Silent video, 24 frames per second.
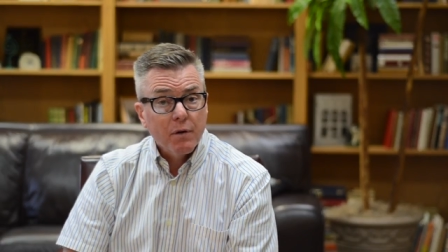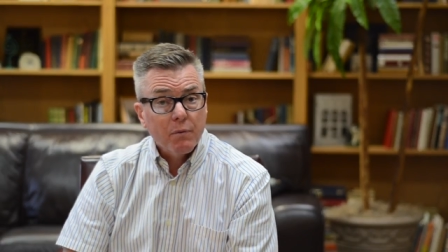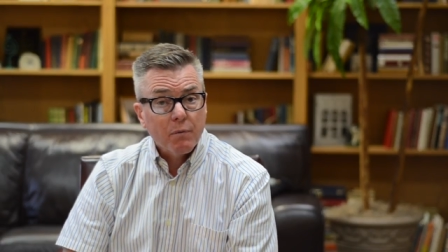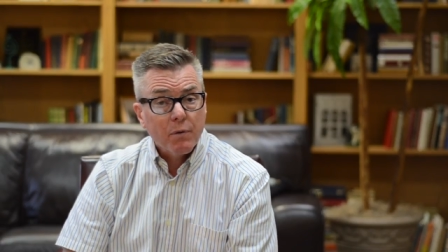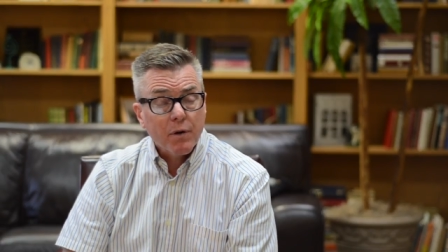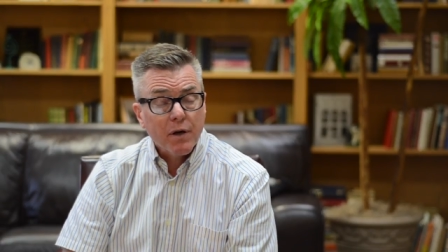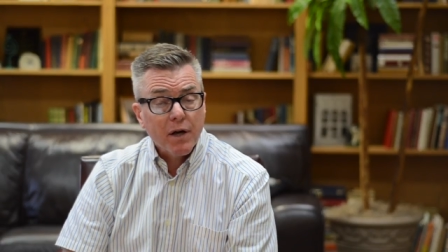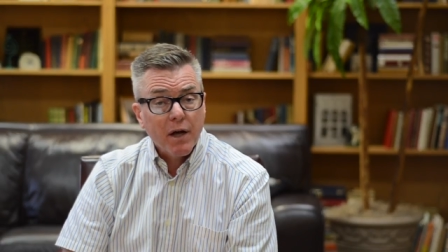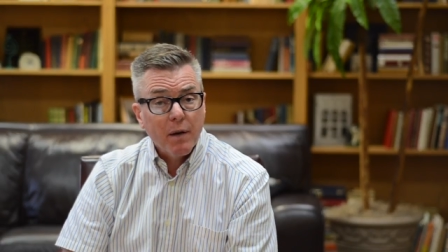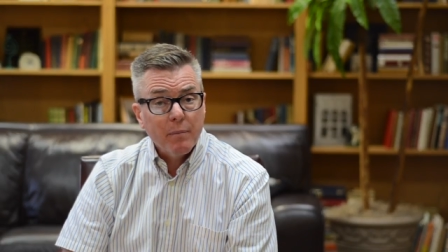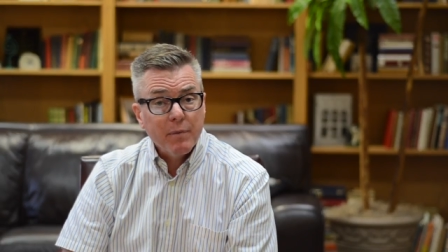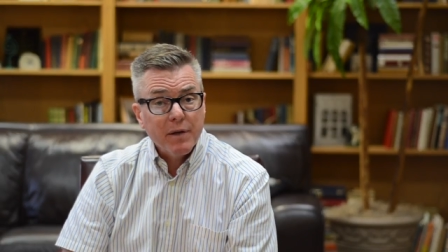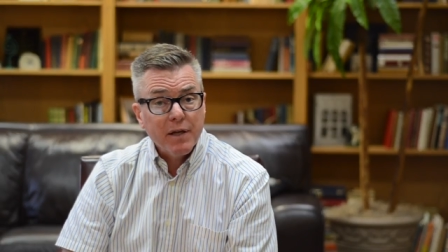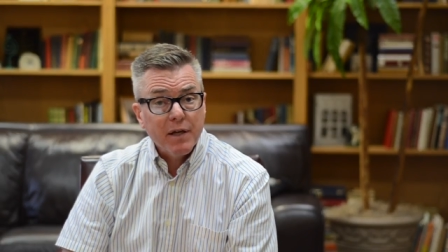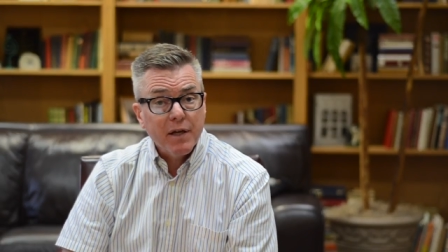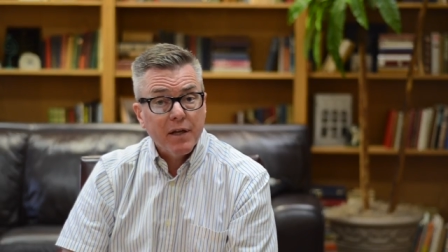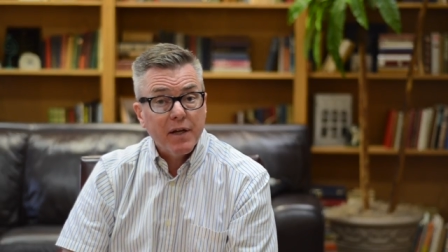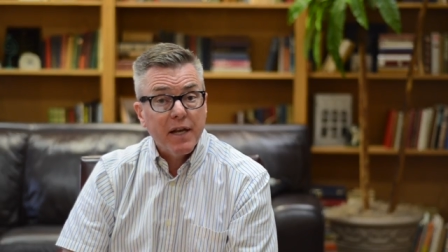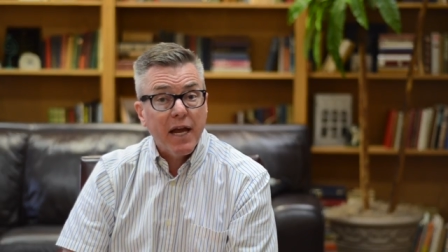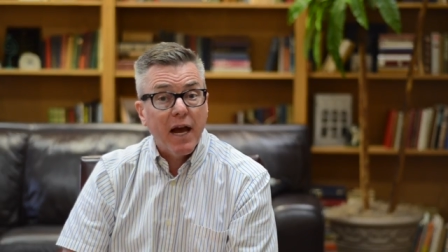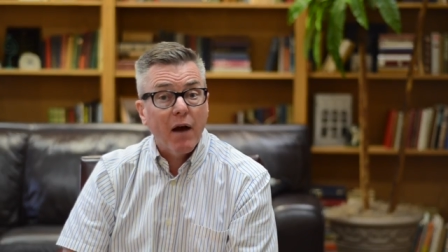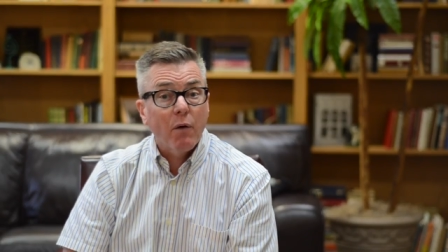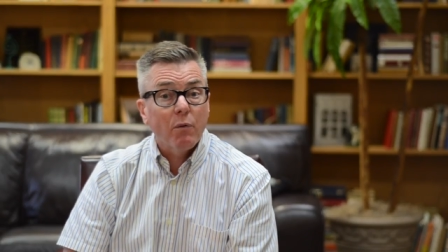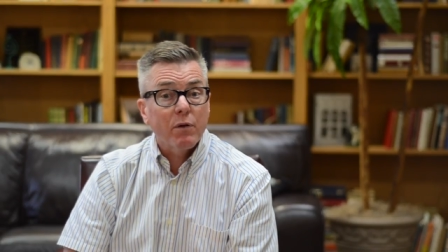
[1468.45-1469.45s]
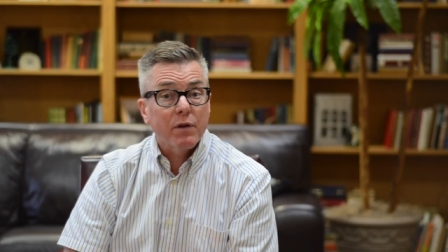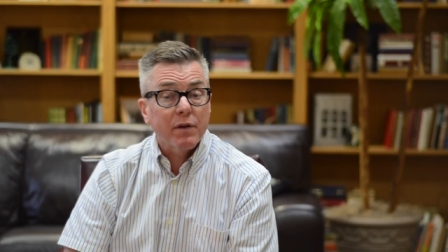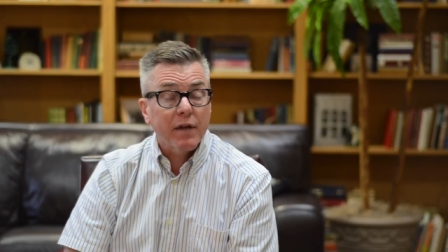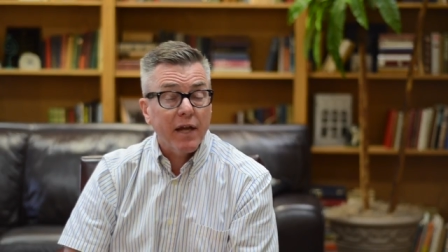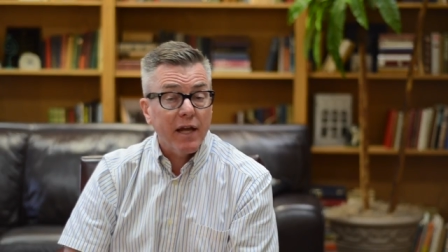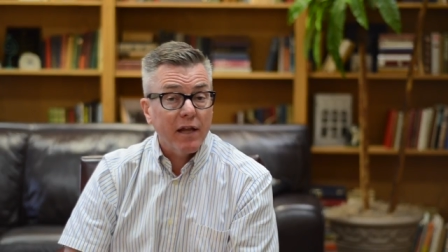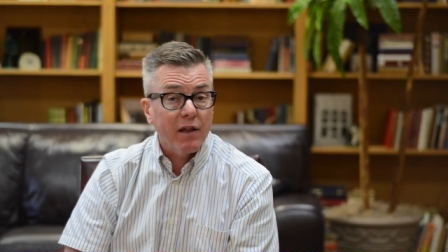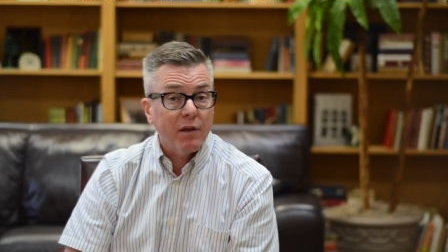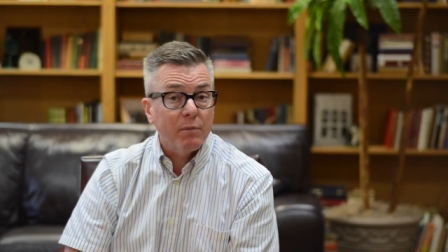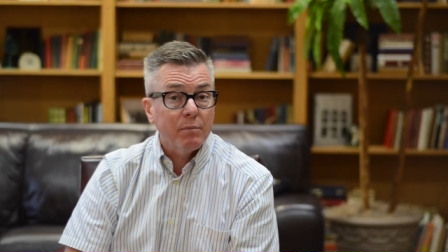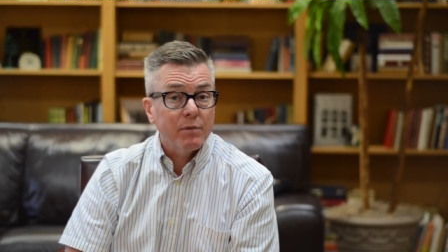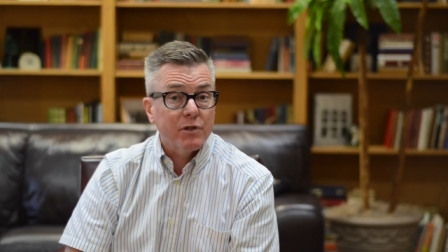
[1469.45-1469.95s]
were coming in now with
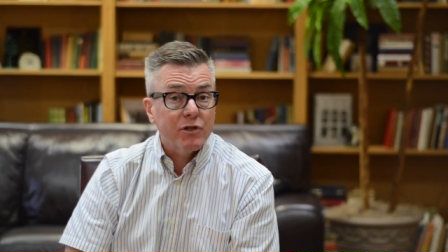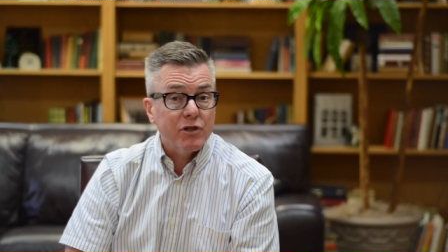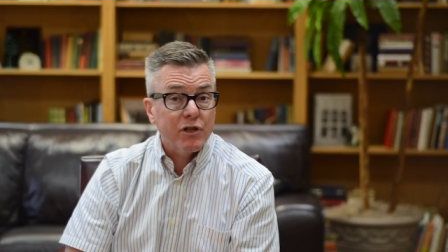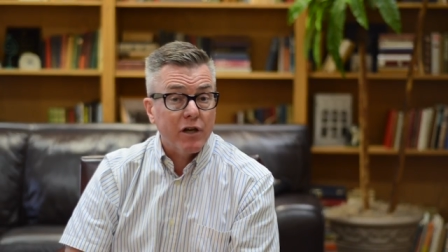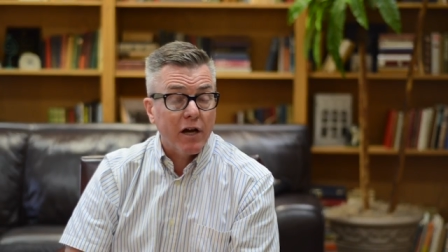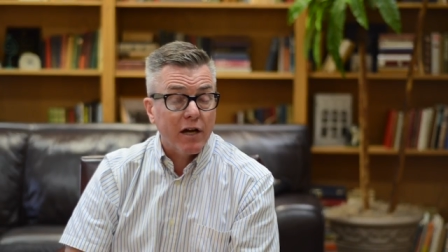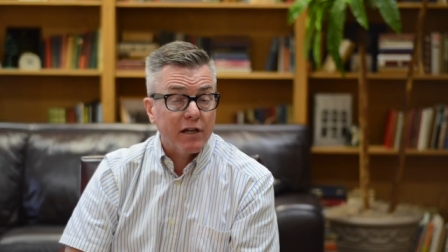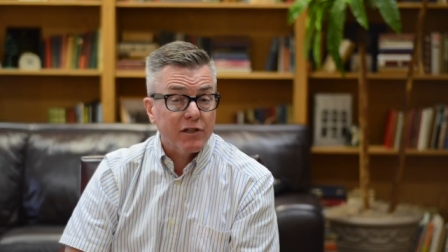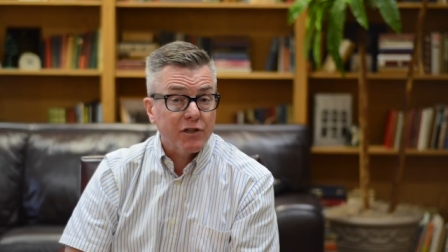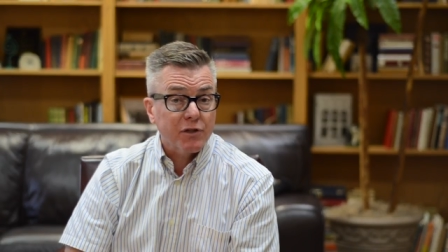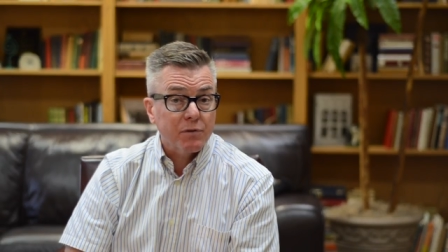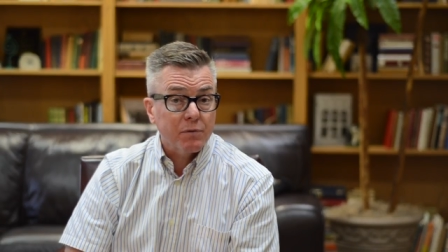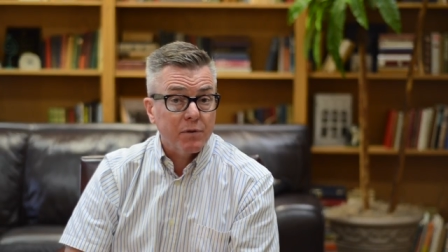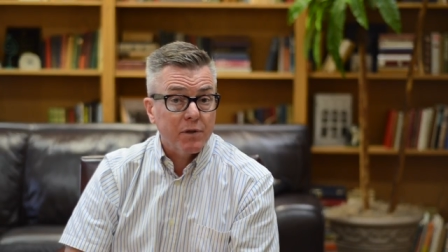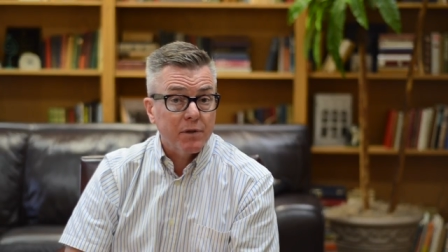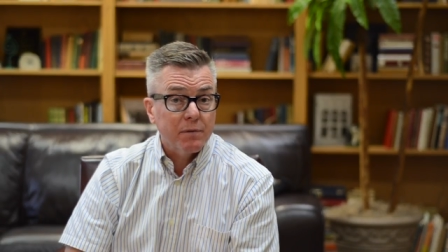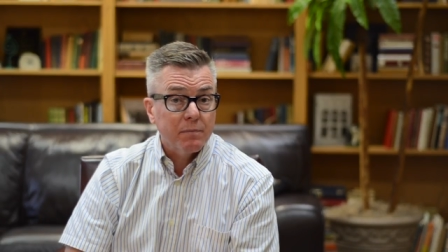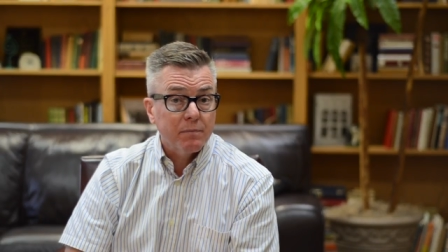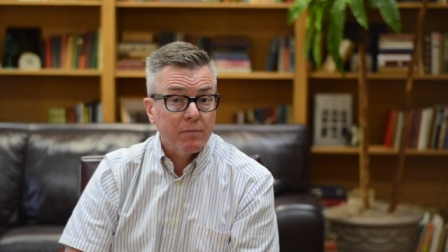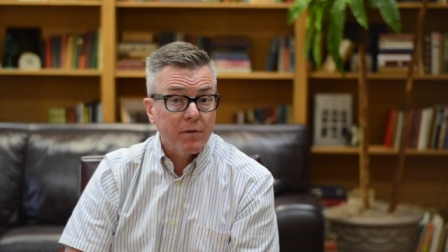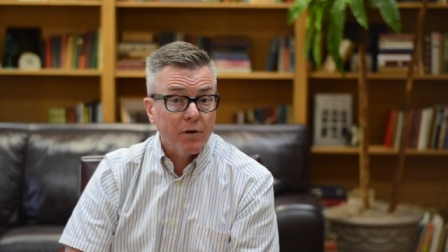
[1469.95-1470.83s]
Caleb and Joshua.